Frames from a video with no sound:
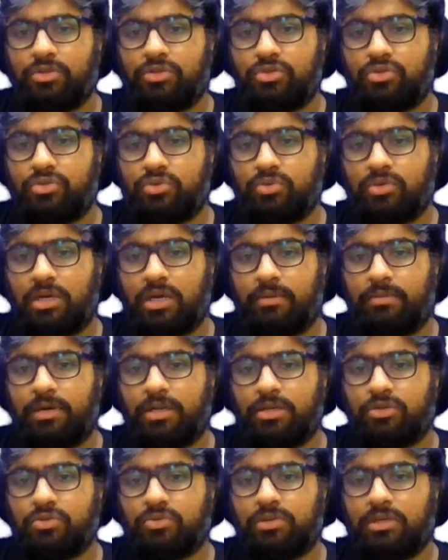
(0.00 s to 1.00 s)
2
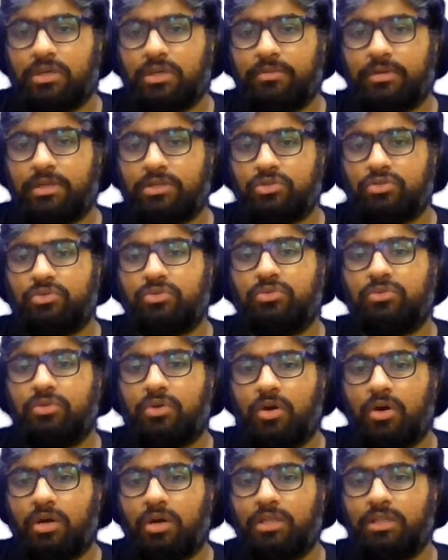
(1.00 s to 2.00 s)
comma 2 comma 2,
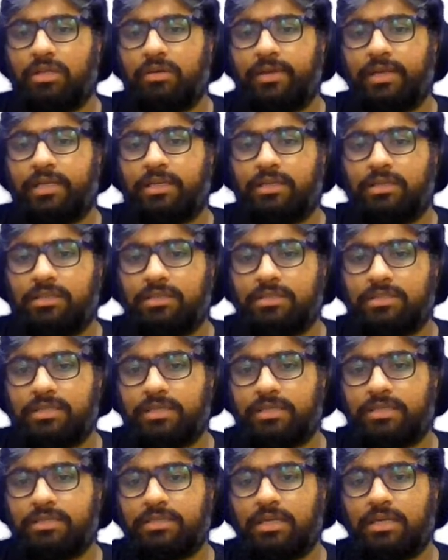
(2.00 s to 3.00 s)
all the way till
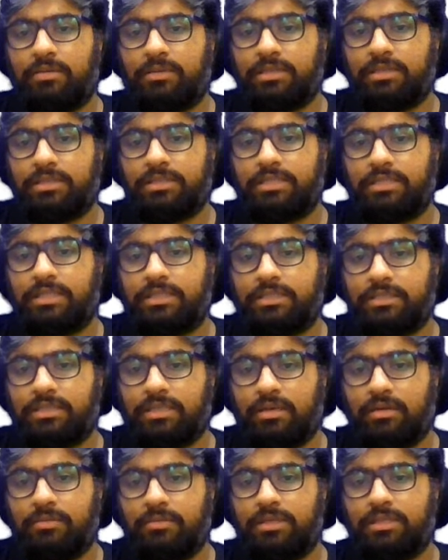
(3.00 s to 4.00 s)
6 comma 6
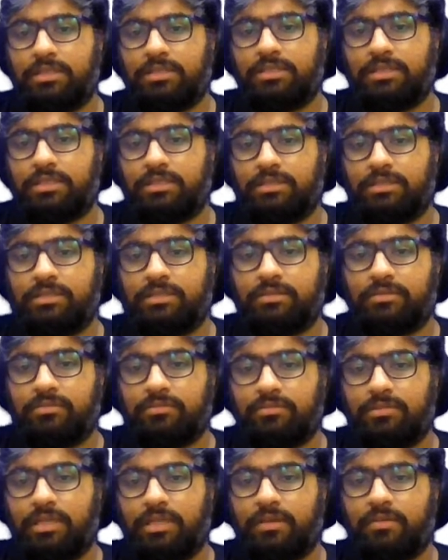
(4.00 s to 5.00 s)
comma 6.
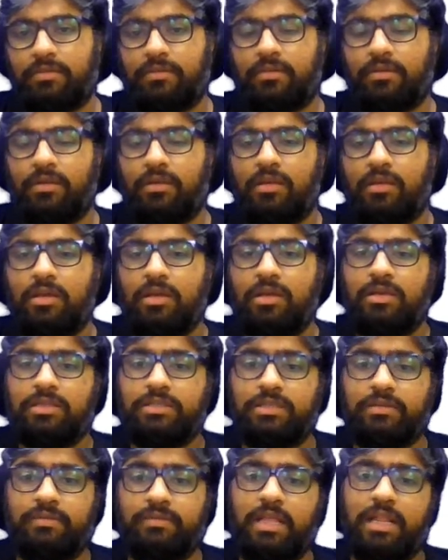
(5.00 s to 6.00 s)
Yes.
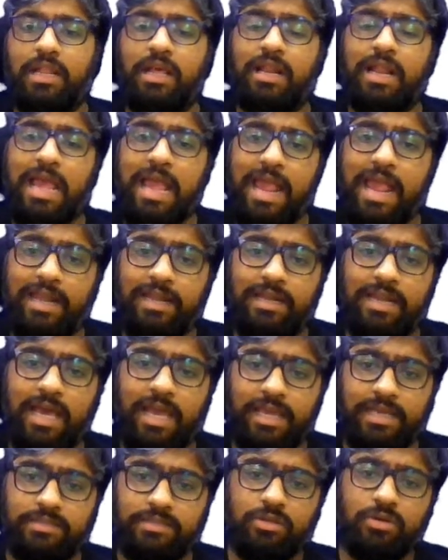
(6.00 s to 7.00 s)
So if there are n
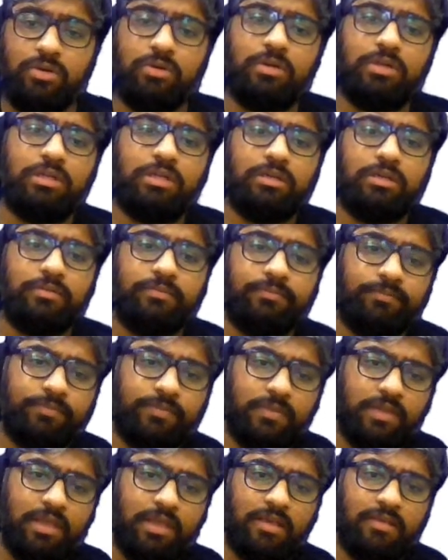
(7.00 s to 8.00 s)
dice rolled,
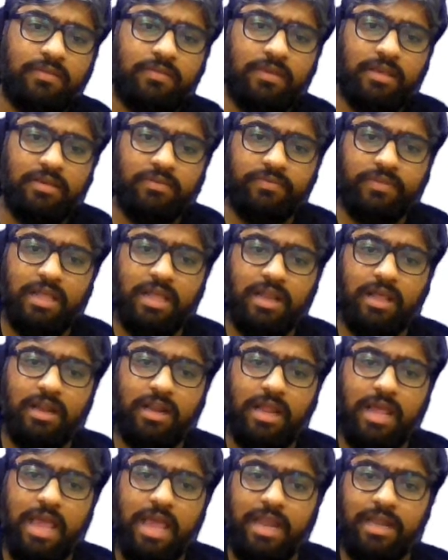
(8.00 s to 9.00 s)
yes, if there
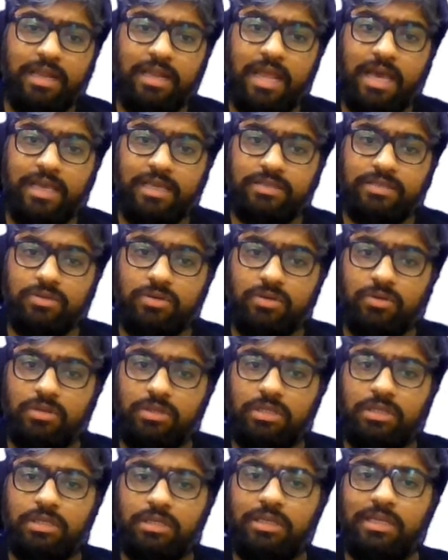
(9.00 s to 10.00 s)
are n dice
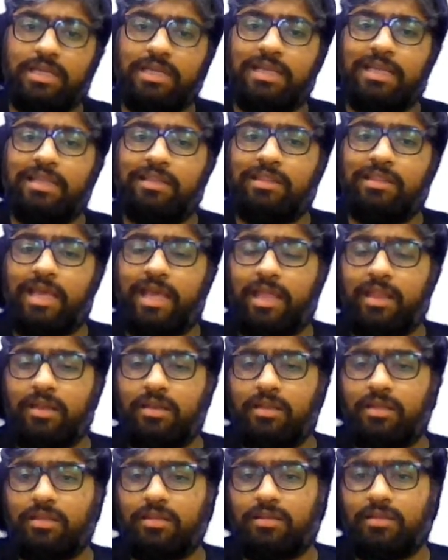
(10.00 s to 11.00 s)
rolled,
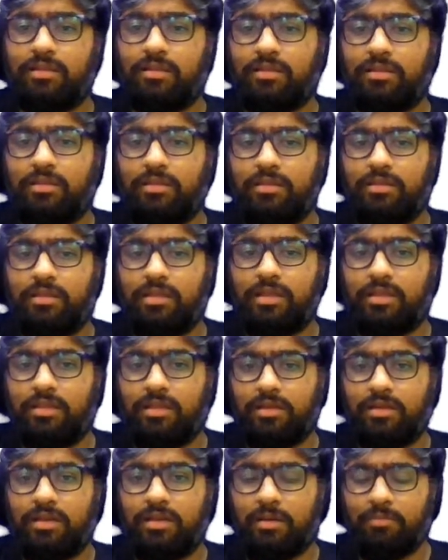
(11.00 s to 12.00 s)
then
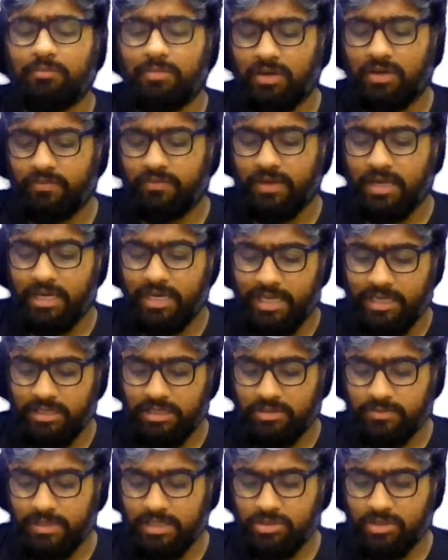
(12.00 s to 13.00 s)
the number of
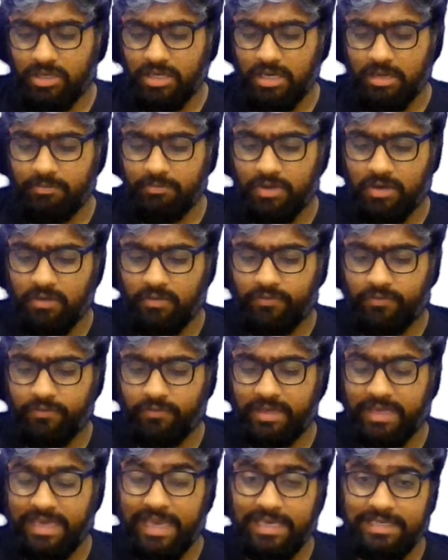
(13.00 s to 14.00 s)
arrangements or number of
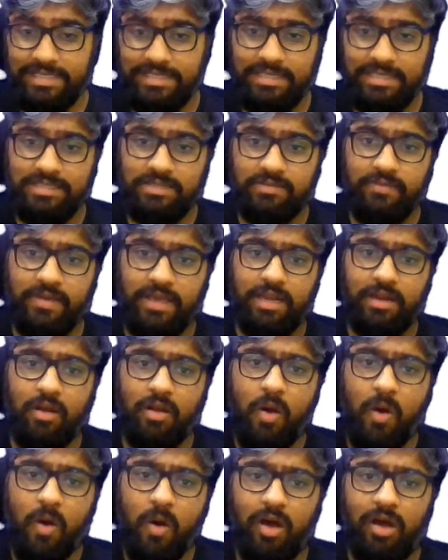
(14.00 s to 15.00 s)
cases where
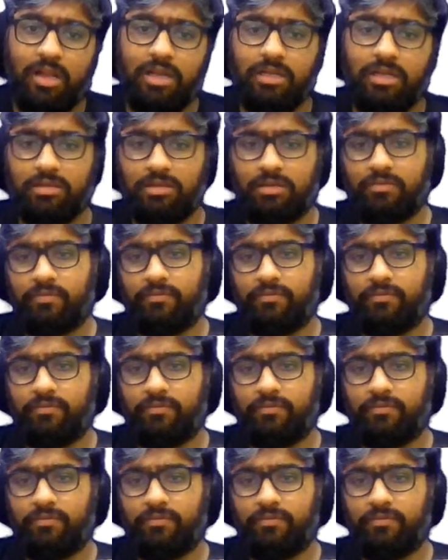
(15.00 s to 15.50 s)
all